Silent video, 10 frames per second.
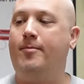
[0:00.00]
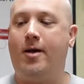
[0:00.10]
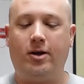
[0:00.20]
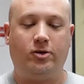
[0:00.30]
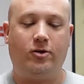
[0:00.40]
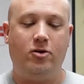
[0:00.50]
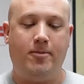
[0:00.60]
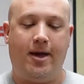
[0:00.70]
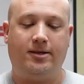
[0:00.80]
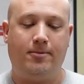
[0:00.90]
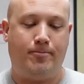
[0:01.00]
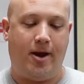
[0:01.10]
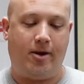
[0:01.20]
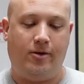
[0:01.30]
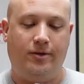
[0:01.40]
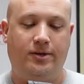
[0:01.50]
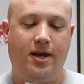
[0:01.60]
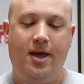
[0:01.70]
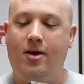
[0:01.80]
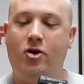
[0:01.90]
not sure who makes the barrels,
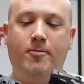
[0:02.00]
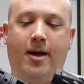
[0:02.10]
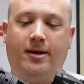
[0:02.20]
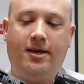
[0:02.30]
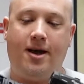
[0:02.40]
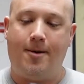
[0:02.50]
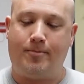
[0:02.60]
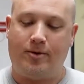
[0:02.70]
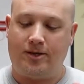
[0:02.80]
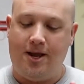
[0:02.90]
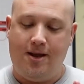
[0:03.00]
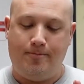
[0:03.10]
who makes the uppers,